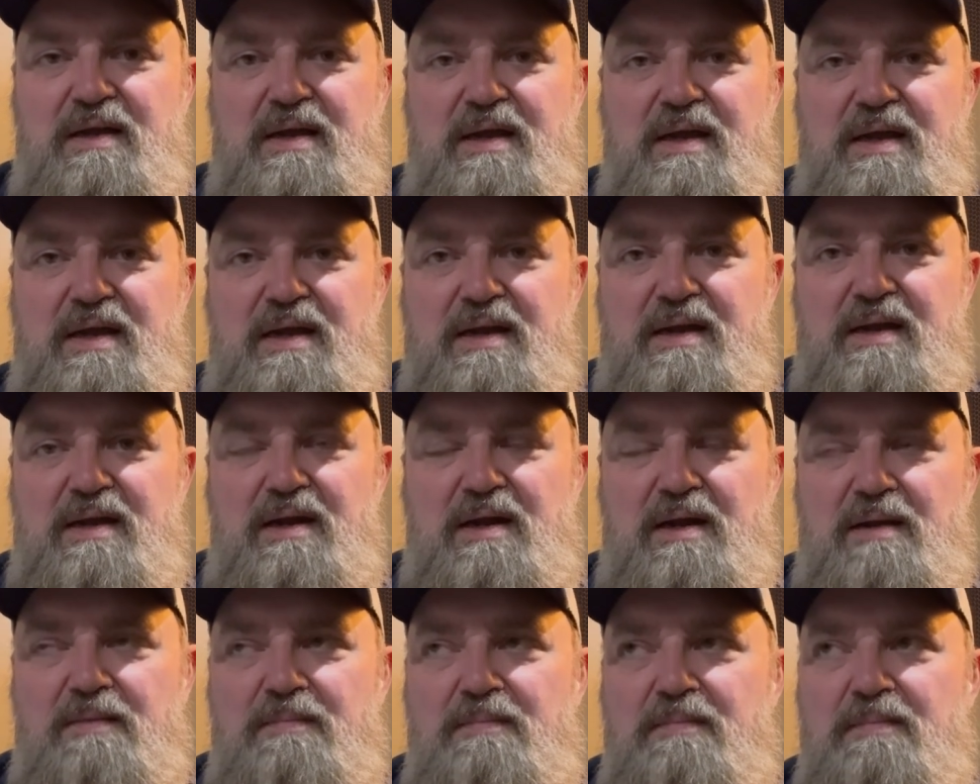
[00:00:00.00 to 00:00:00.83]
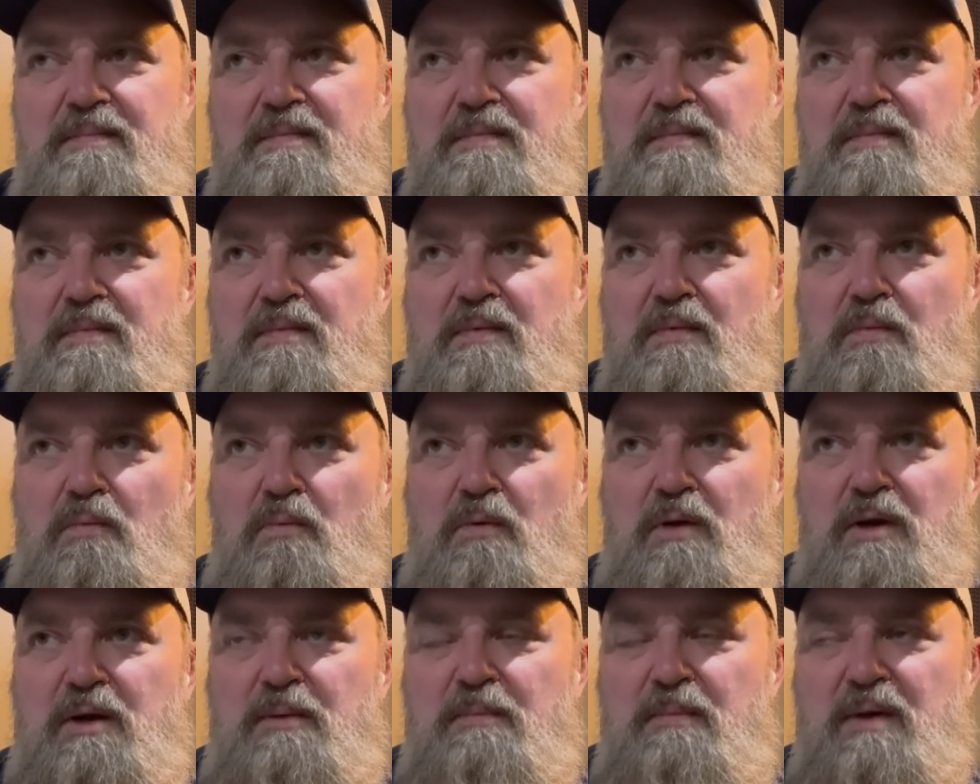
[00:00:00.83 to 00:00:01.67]
And um,
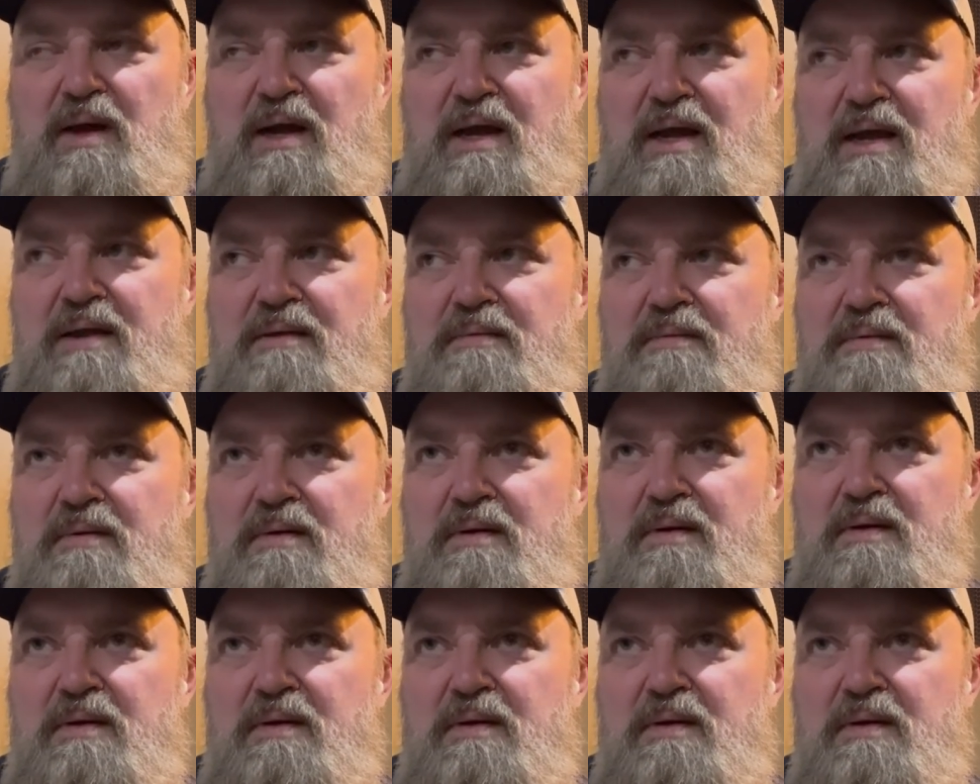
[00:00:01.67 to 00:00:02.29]
one of my